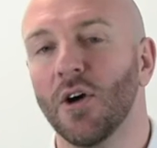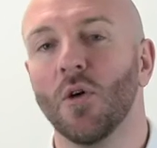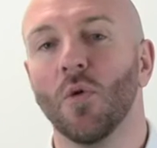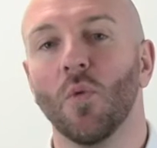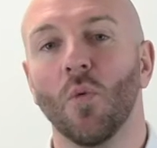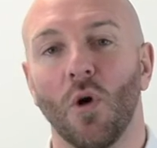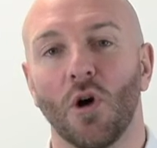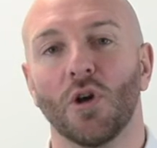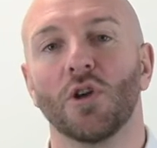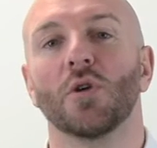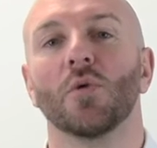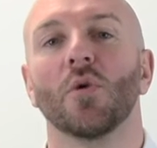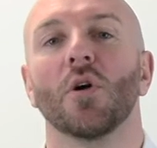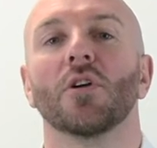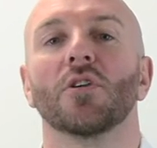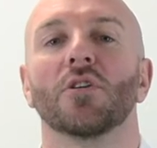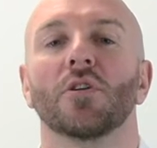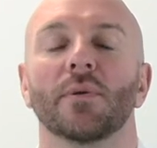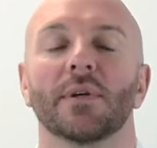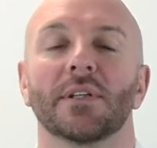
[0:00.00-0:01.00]
what you are
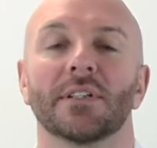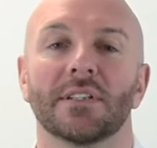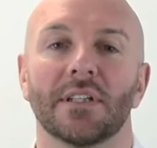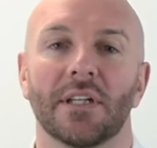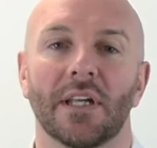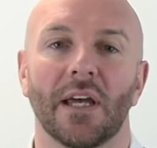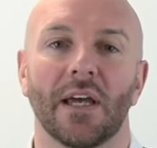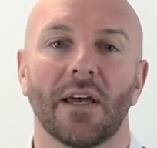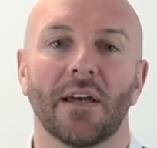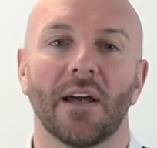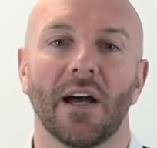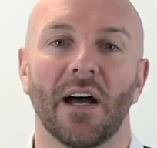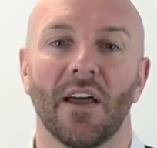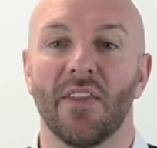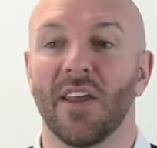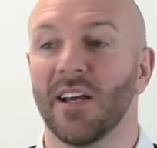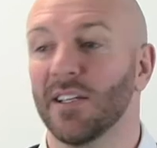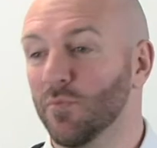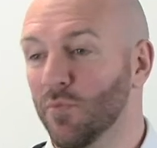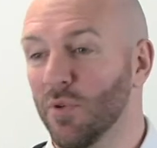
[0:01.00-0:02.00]
doing today, and
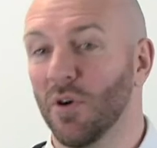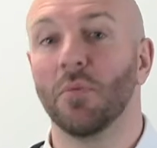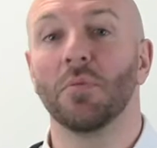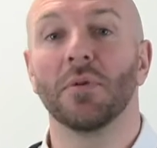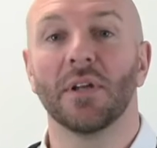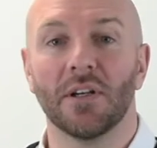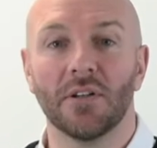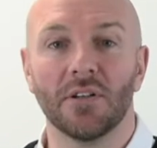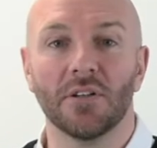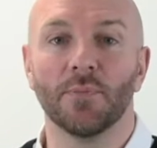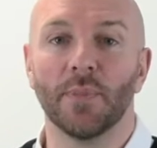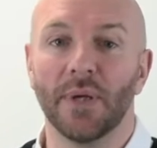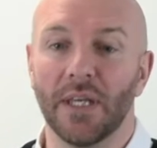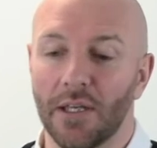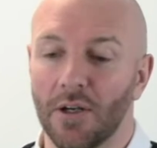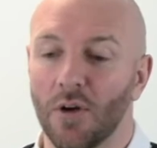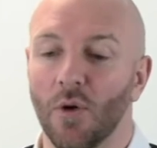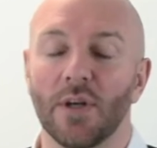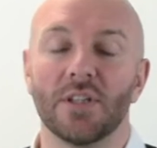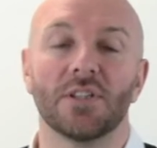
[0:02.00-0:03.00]
that's probably going to be
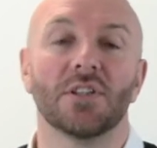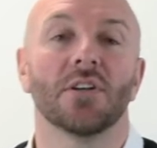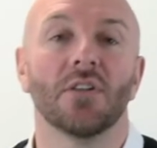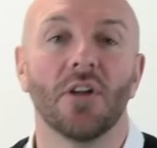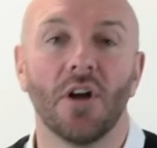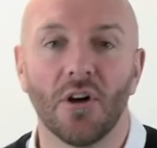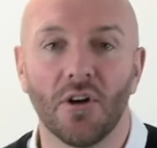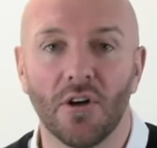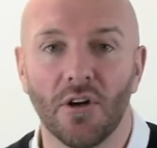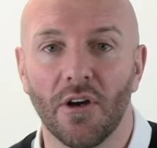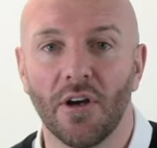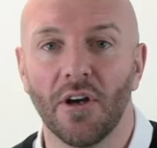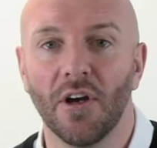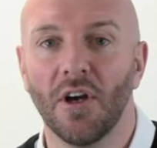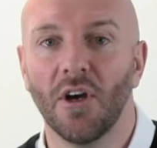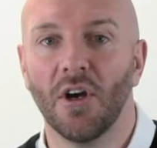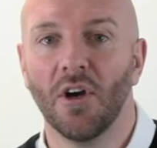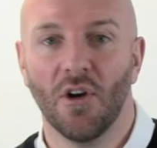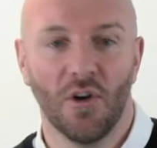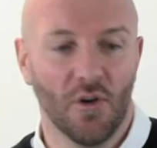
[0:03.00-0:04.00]
going to your locker
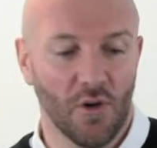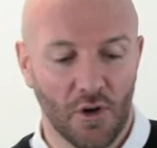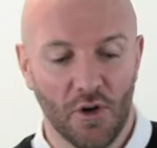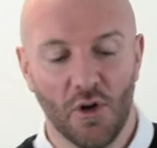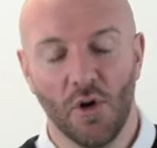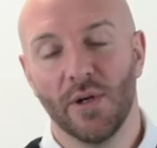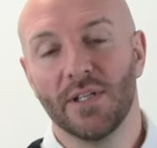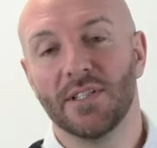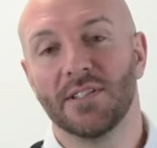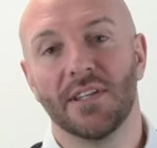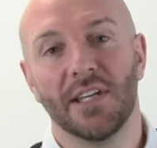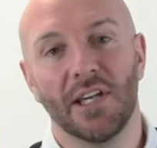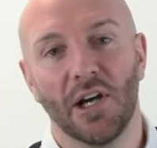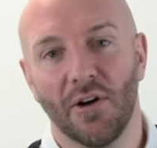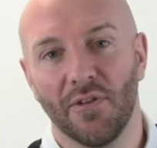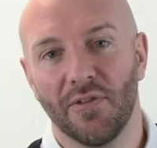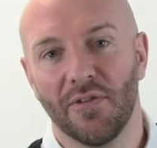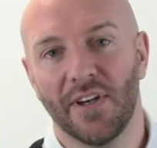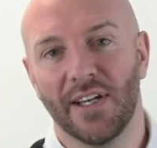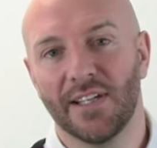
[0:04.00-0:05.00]
or going to the
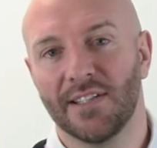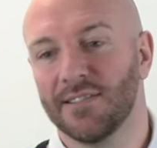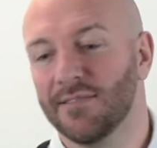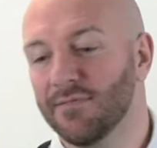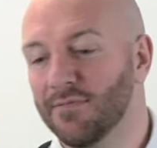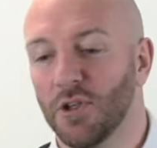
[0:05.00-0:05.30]
office,